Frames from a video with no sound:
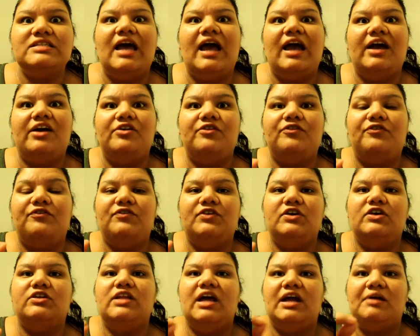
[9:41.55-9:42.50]
I could
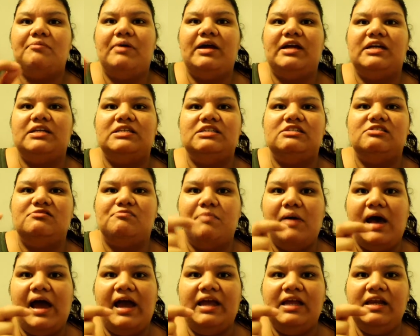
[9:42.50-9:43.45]
feel like my
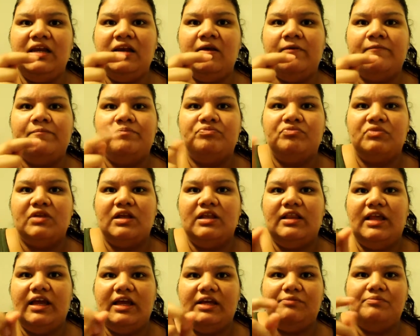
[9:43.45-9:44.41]
spine,
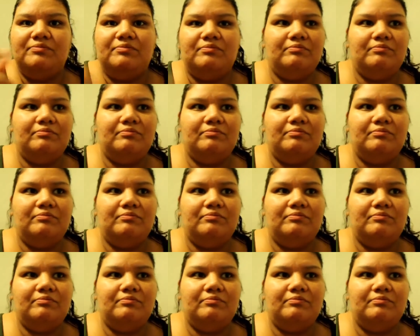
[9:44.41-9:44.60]
like